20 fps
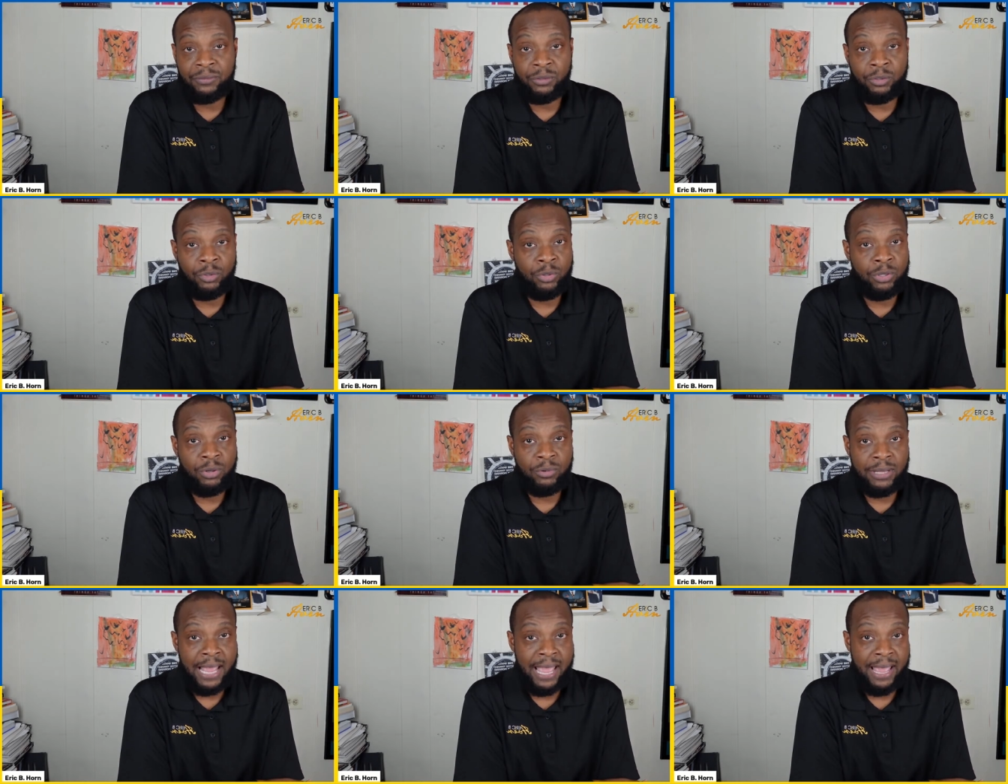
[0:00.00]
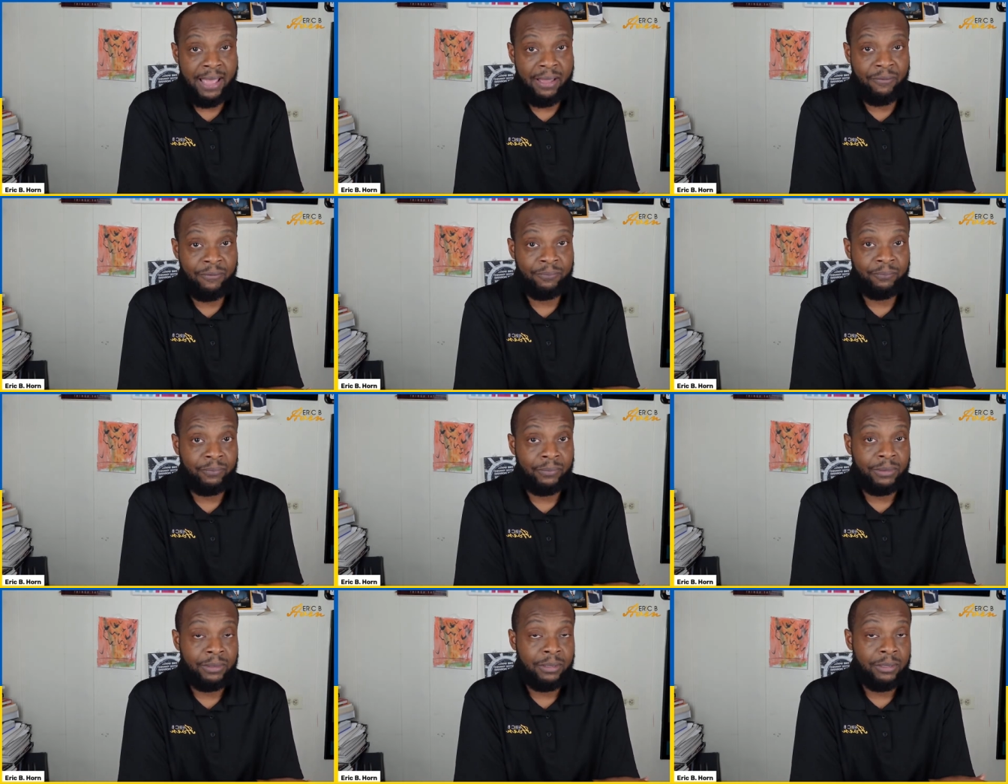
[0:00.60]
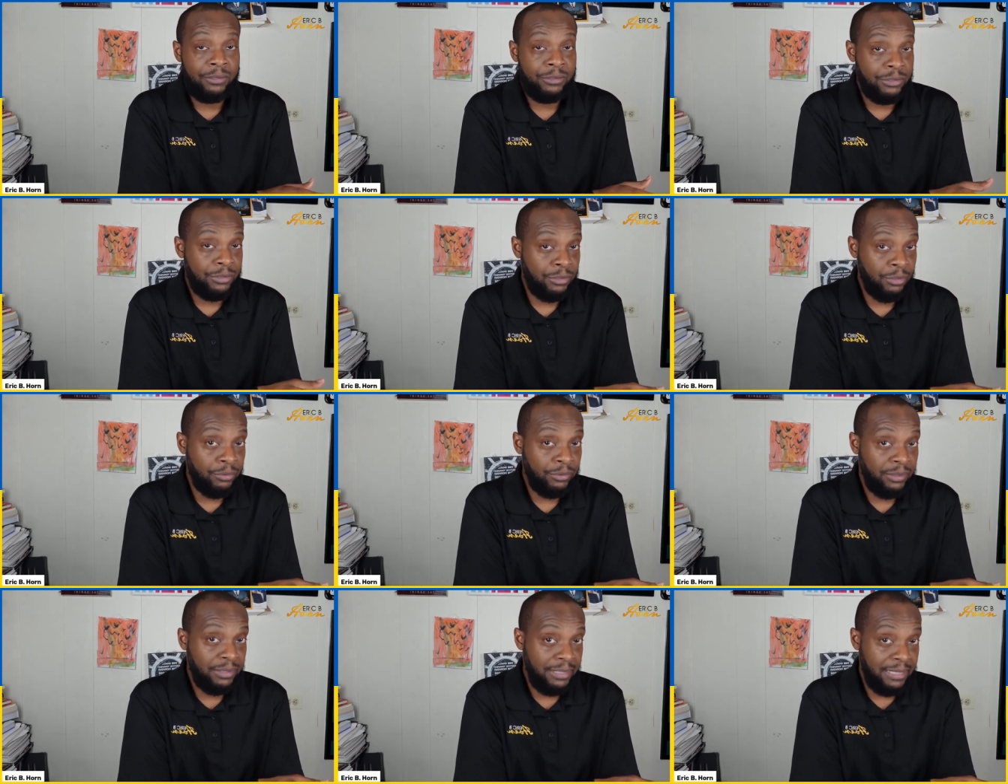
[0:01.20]
If you don't have
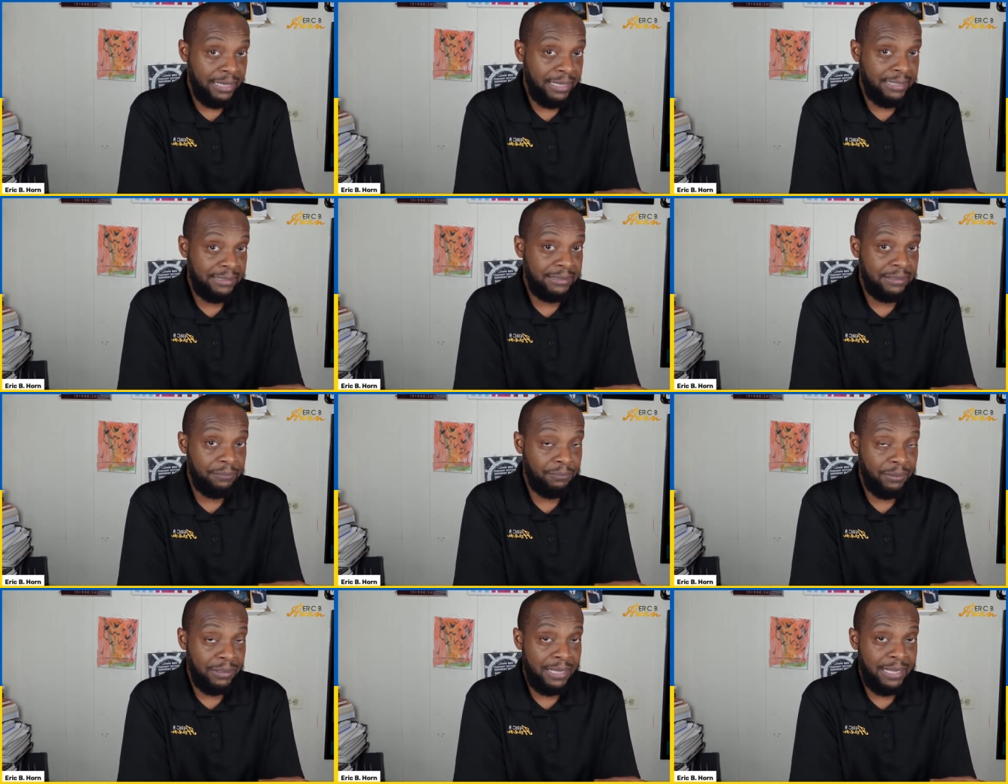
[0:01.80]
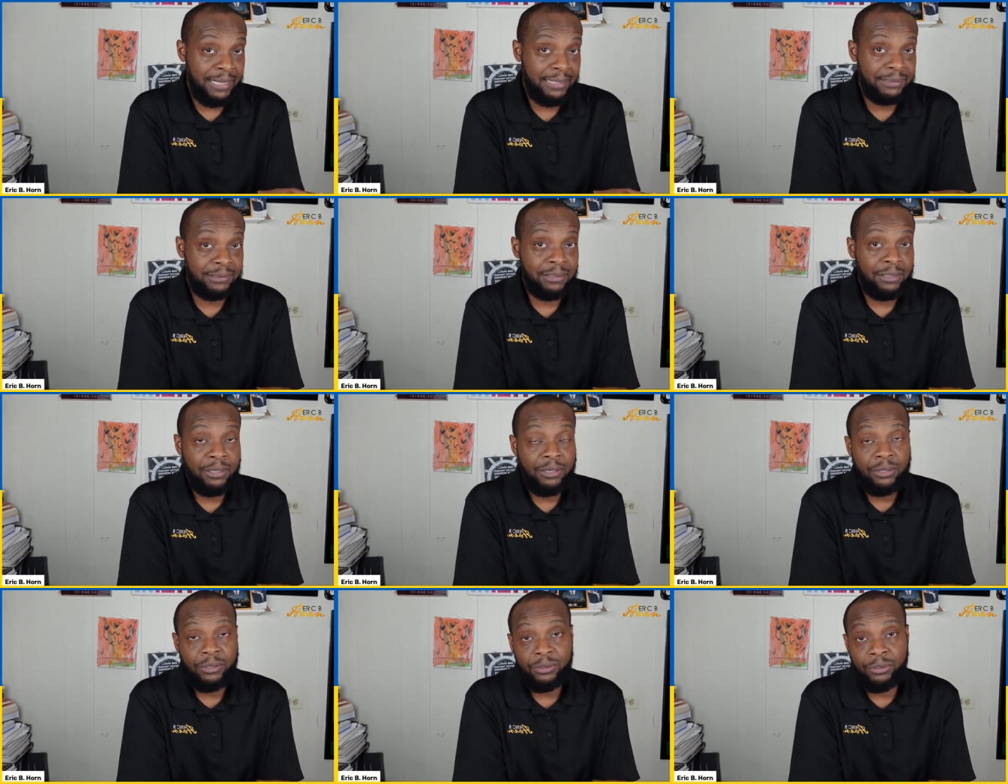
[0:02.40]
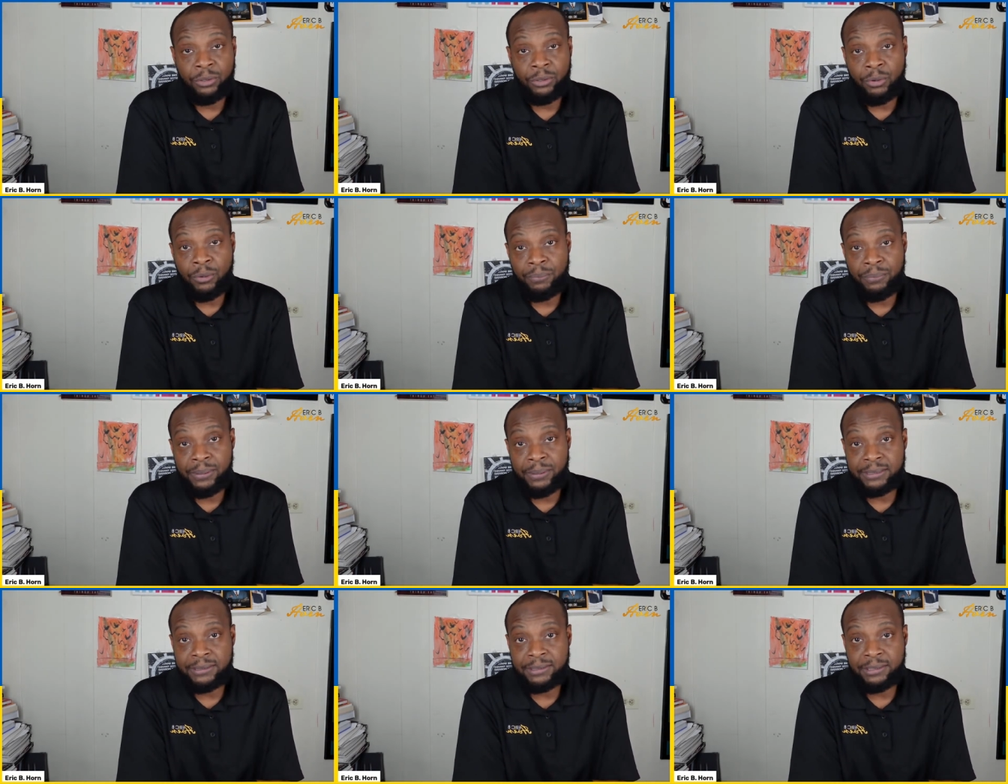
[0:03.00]
certain things in place,
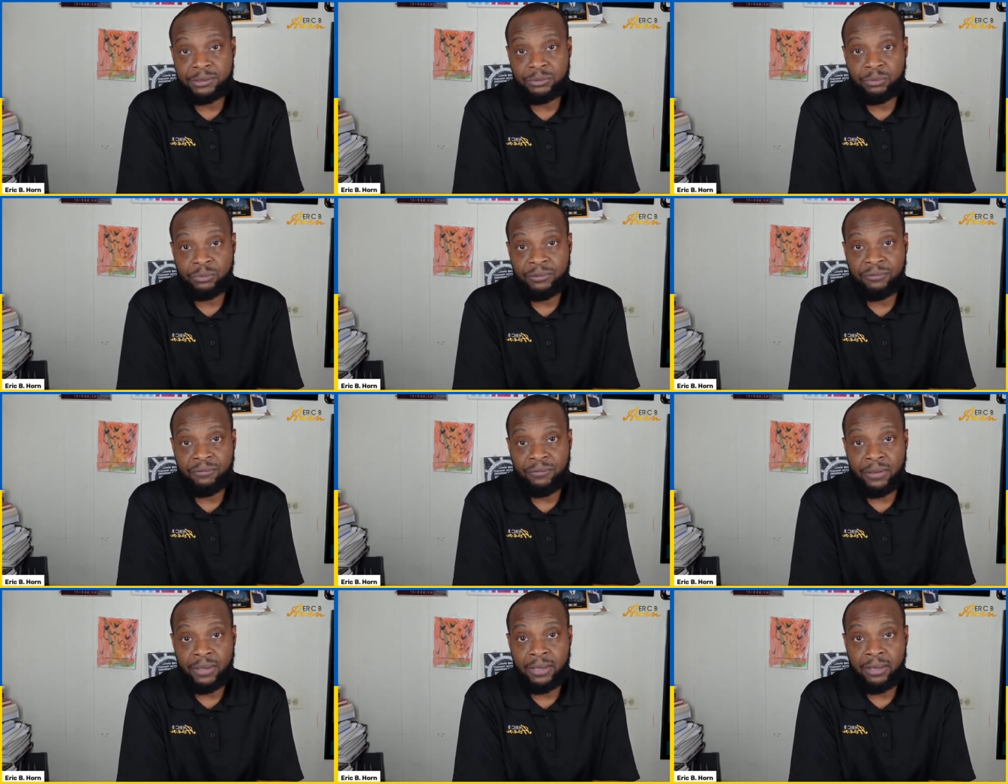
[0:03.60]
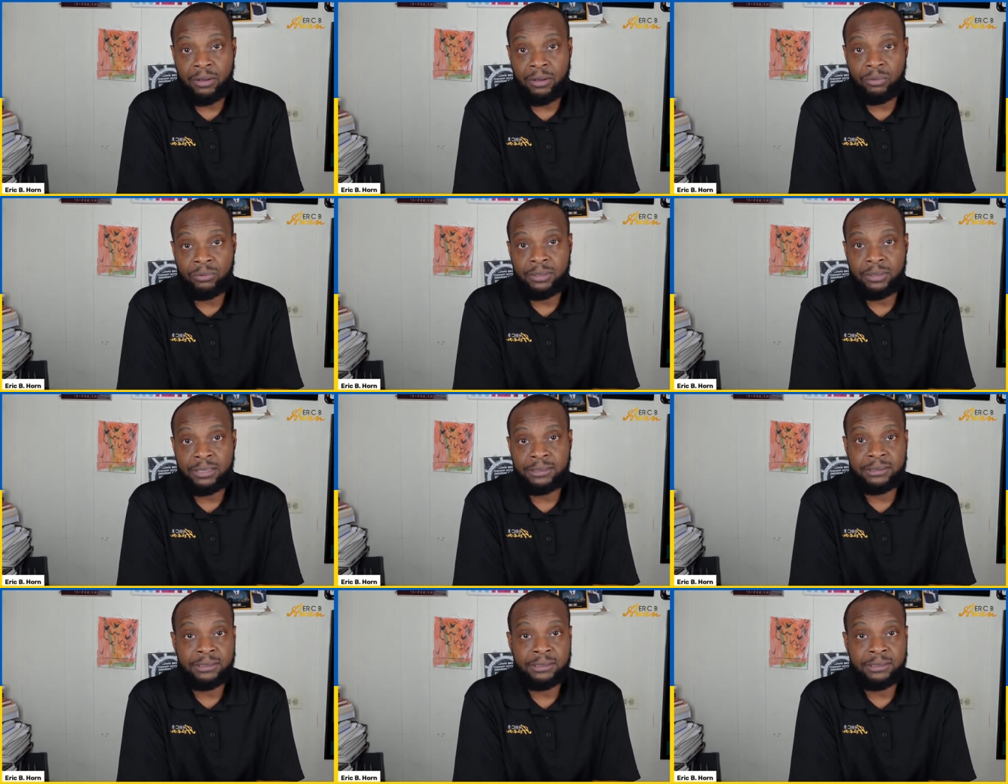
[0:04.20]
your business would fail.